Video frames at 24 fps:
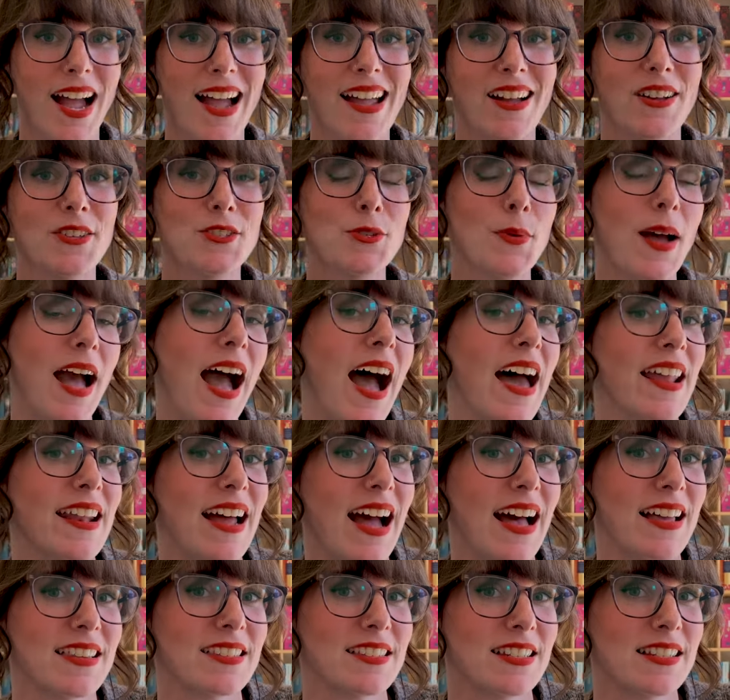I also had
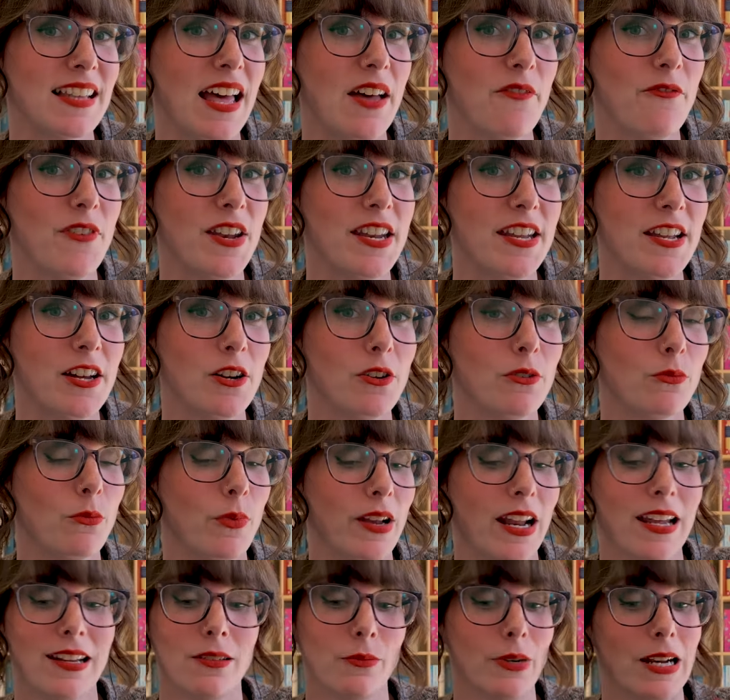asked in that video when
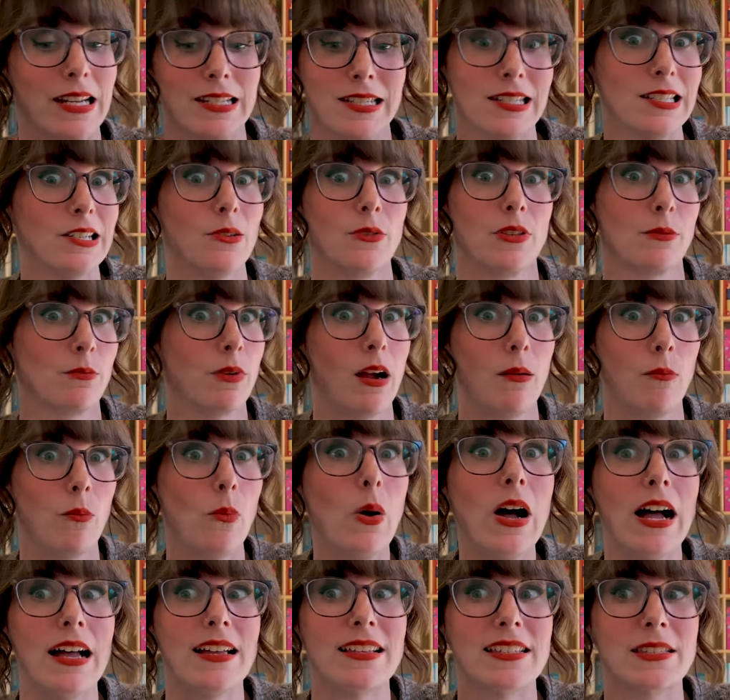I when I didn't know what the problem
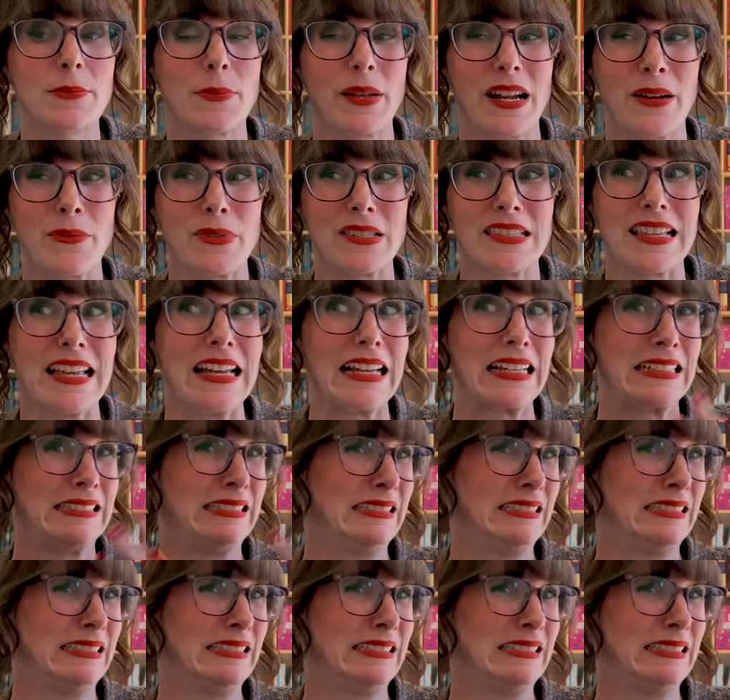was, but I was like,